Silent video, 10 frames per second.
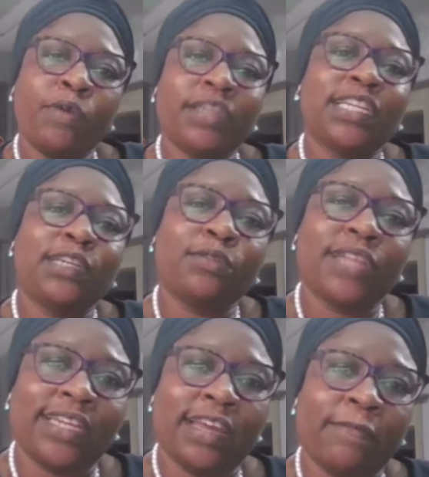when they
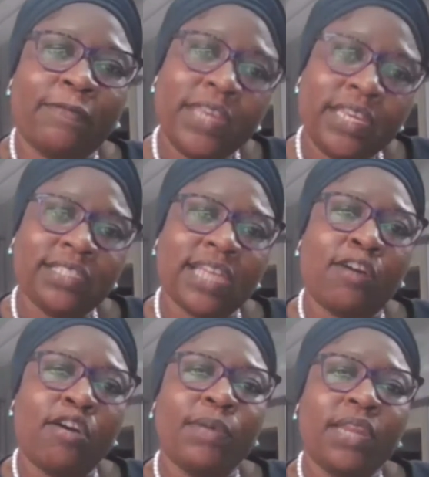know that their
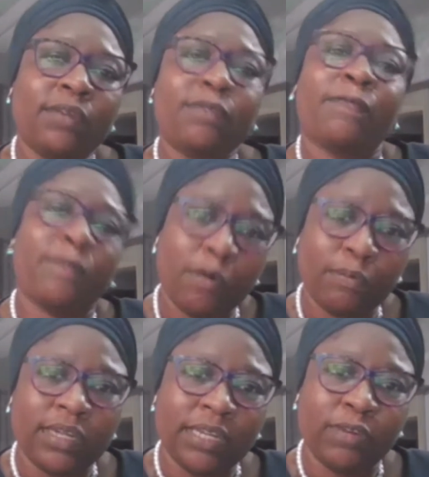fees are coming in
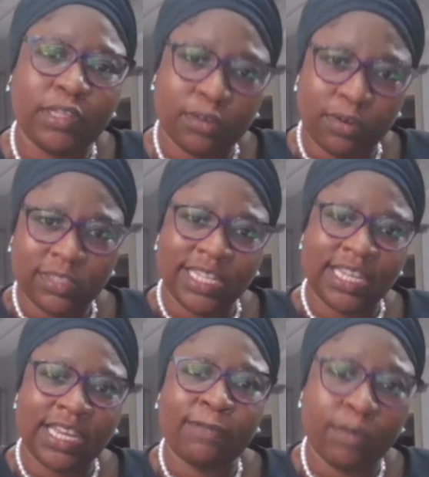from the
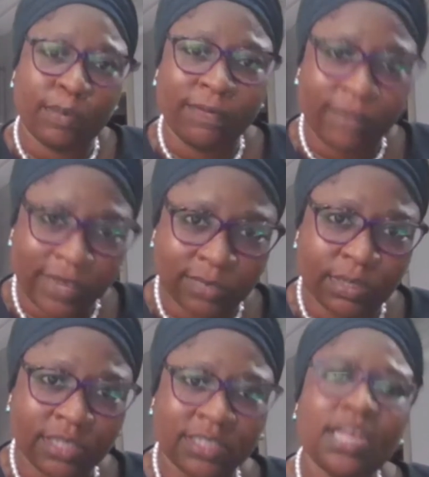returns they get from
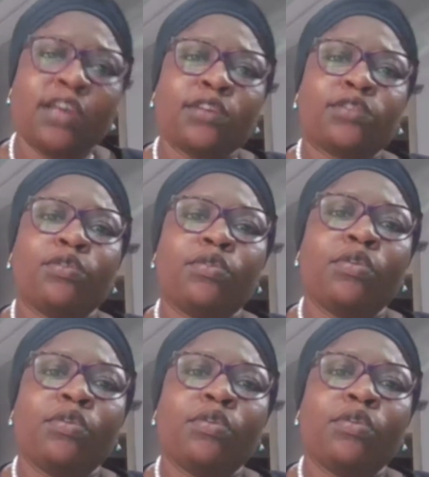investment.